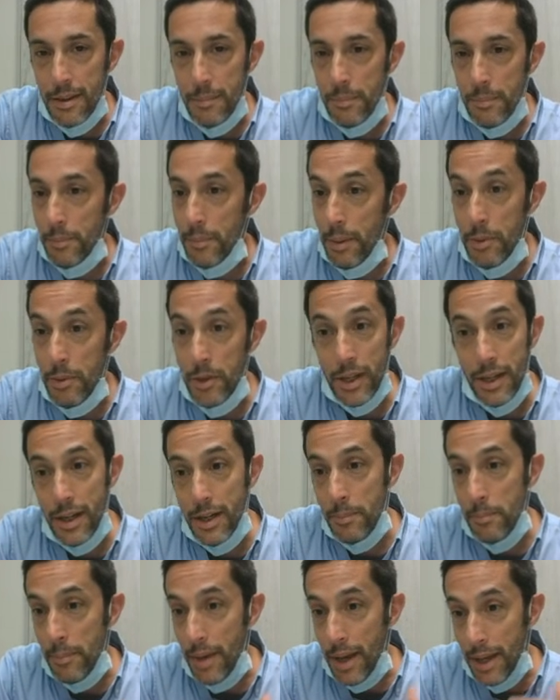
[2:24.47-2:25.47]
but maybe you're going to
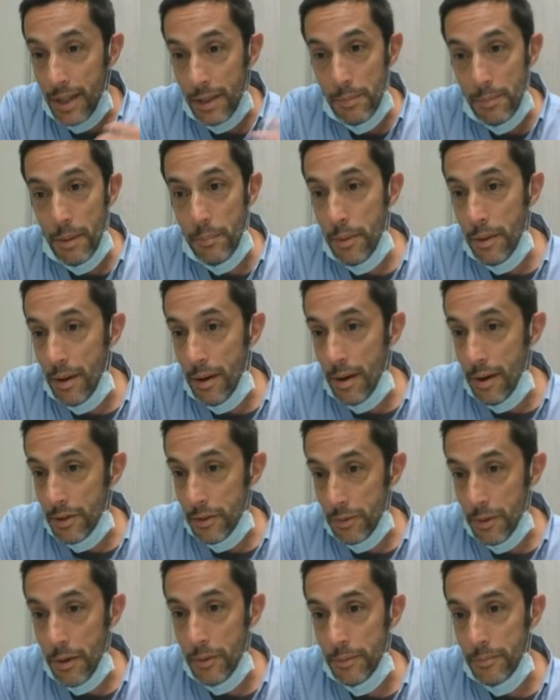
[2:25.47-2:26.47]
need to make them up on
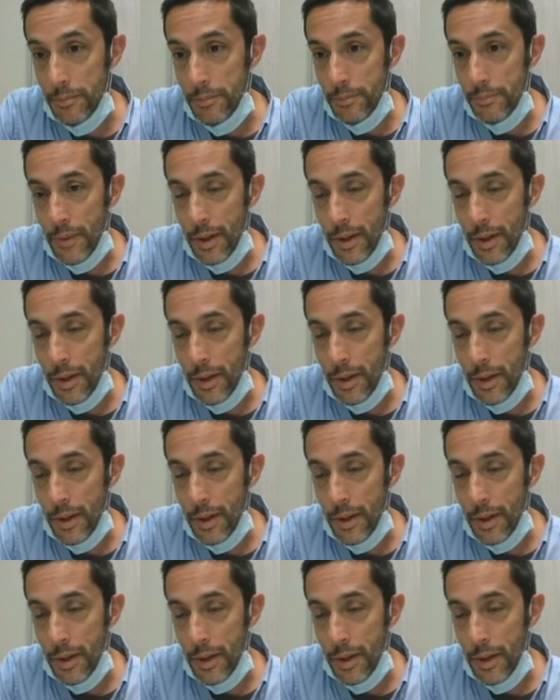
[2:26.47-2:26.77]
your own.